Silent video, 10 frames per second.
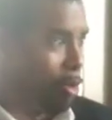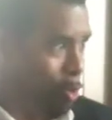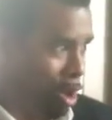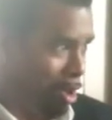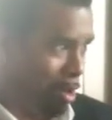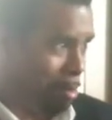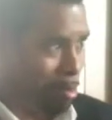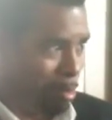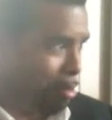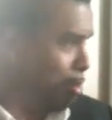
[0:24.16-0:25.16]
one,
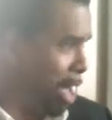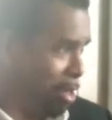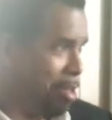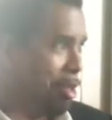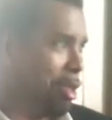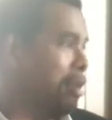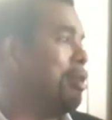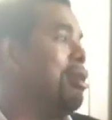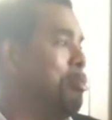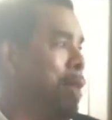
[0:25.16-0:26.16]
match
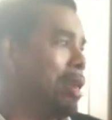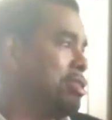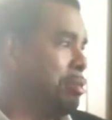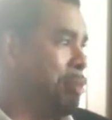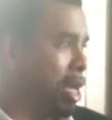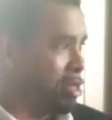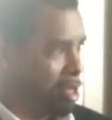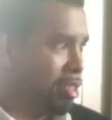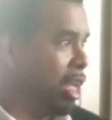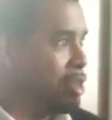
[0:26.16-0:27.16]
the
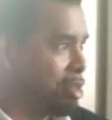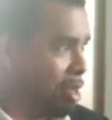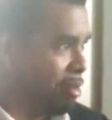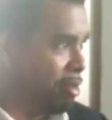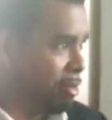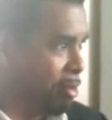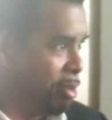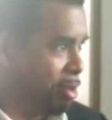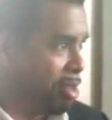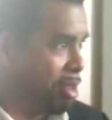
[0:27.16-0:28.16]
intensity of the
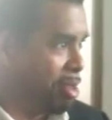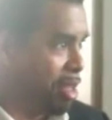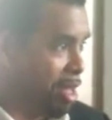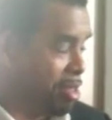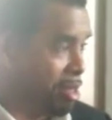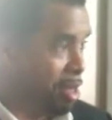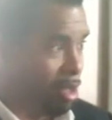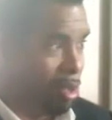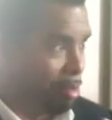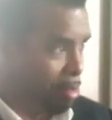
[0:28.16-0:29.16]
food with the
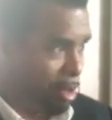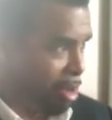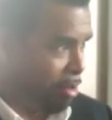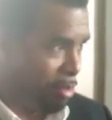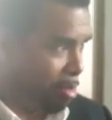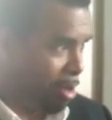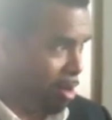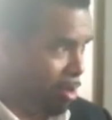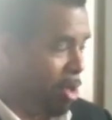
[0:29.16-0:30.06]
intensity of the beer.